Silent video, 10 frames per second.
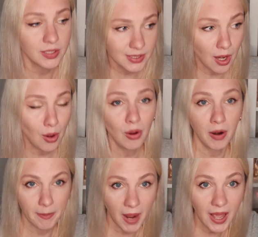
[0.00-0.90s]
So
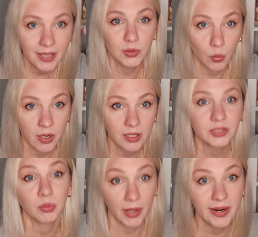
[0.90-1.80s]
her mind
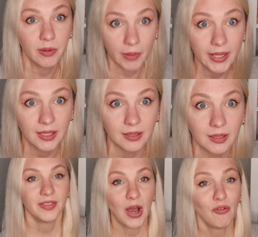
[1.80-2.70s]
worked very
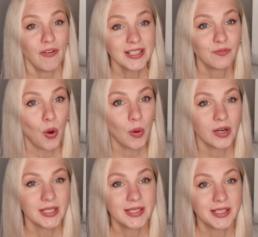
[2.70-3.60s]
well. Now fast
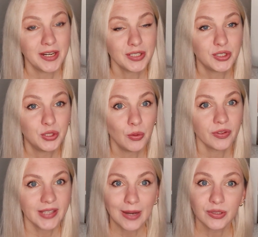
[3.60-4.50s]
forward, it's year
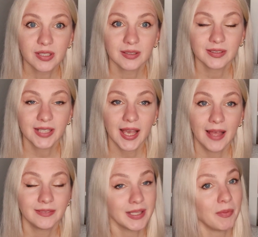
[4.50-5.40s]
2000
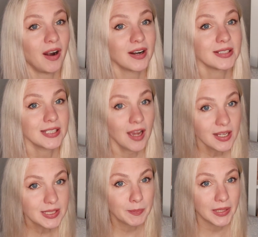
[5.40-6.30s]
and Tamara's
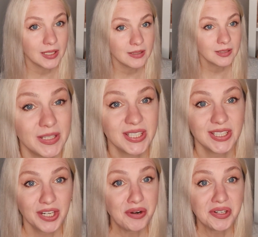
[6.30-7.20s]
husband
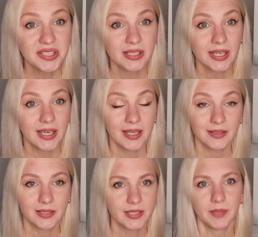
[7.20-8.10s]
mysteriously
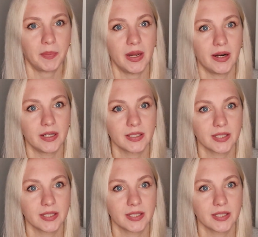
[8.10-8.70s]
disappears.